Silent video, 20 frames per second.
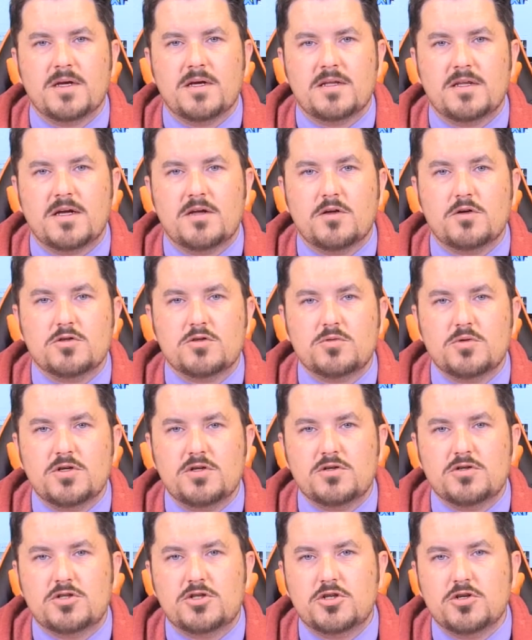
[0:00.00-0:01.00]
Now those were
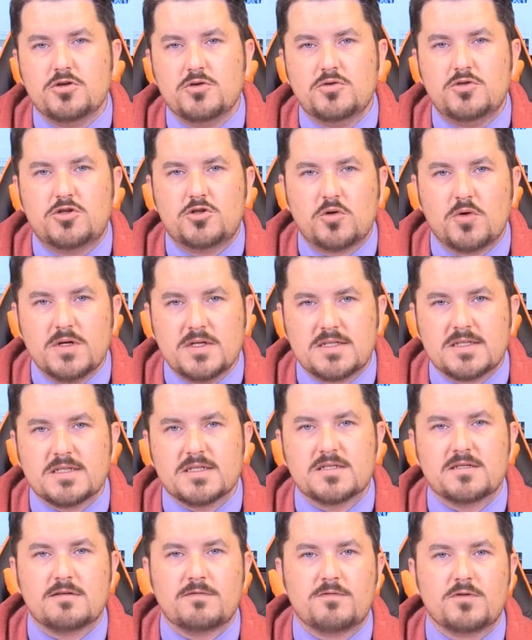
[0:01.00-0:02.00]
your two
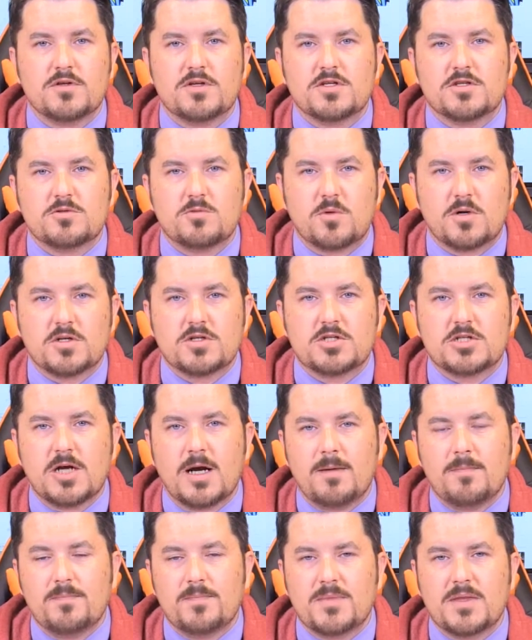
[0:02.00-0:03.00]
choices for this workshop.